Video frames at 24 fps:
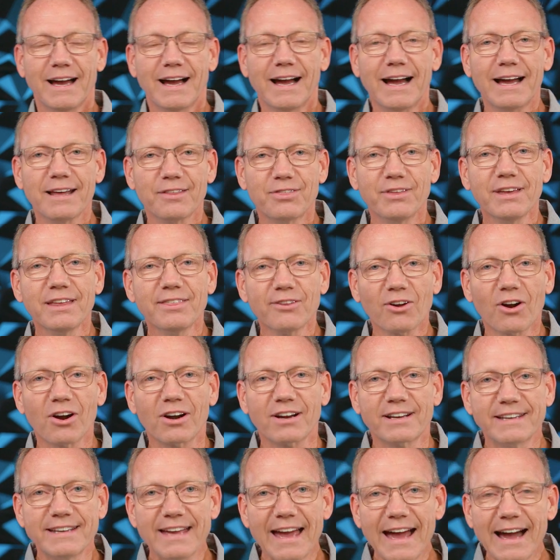I think there are
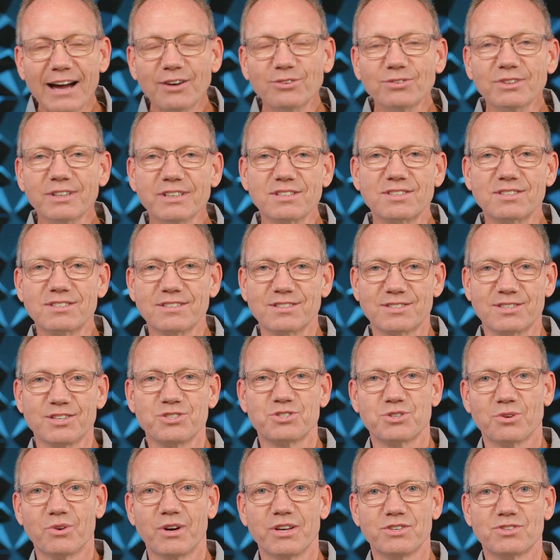countless
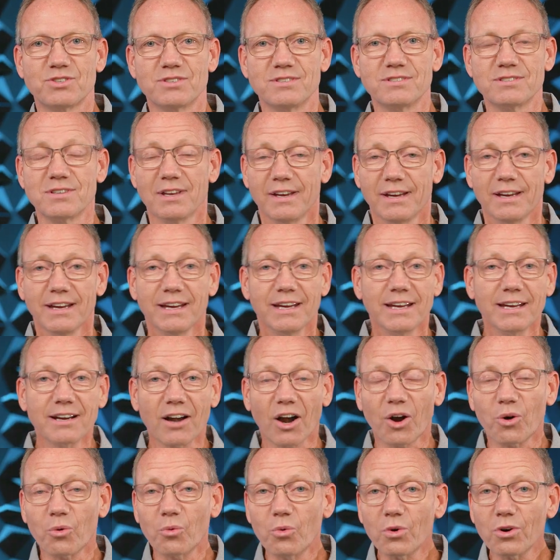situations in
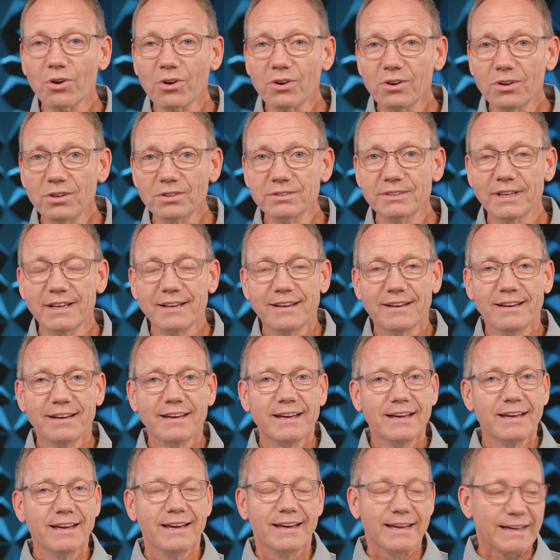our world,
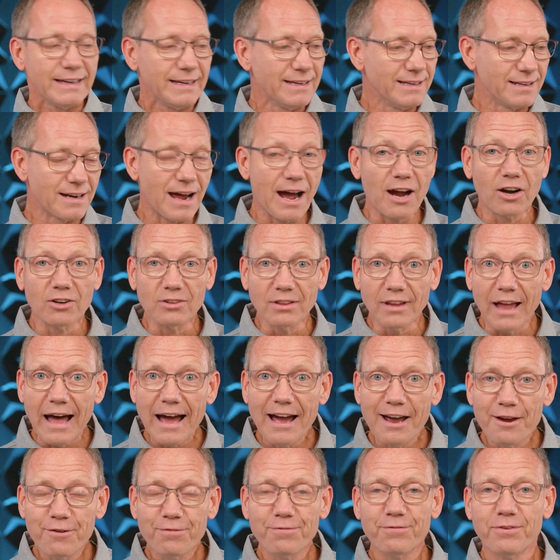in our
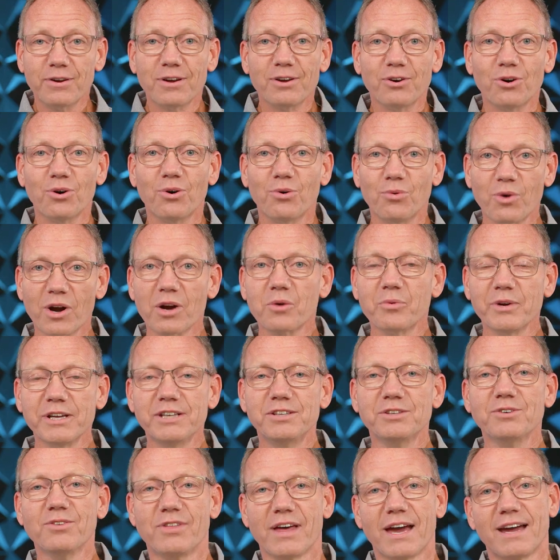life, where we
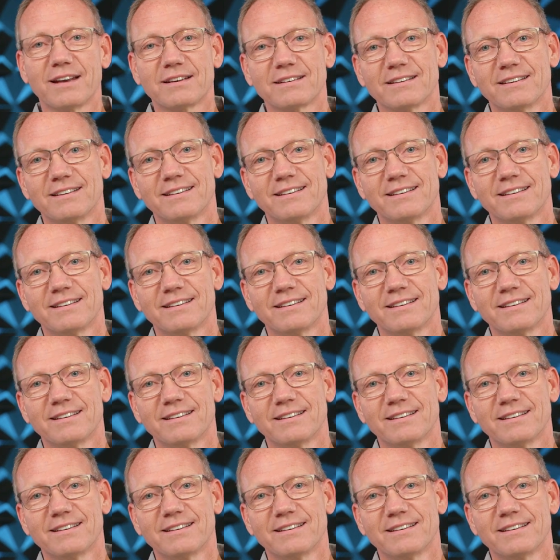do that.